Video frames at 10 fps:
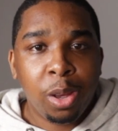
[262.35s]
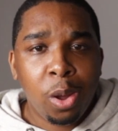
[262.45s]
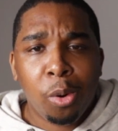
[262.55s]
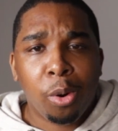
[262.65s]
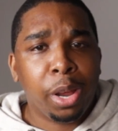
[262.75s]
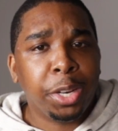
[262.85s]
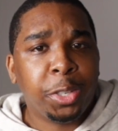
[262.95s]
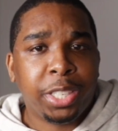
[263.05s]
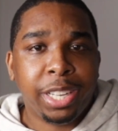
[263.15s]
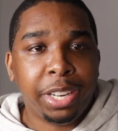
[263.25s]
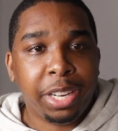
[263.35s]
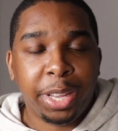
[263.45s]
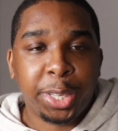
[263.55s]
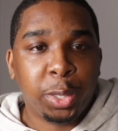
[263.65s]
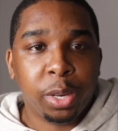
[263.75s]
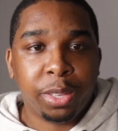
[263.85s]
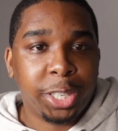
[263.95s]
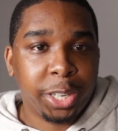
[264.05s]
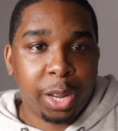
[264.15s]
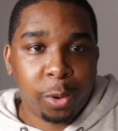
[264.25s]
or are interested in the history of the
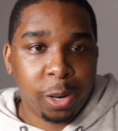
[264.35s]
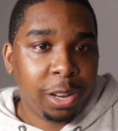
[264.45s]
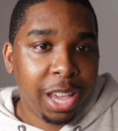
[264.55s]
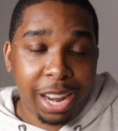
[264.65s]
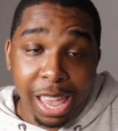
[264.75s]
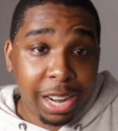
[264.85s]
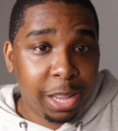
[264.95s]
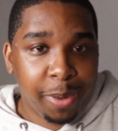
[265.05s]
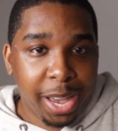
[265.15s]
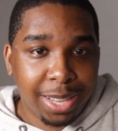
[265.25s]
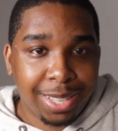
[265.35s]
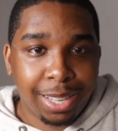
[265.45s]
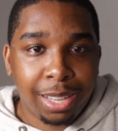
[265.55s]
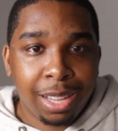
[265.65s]
genre in any capacity.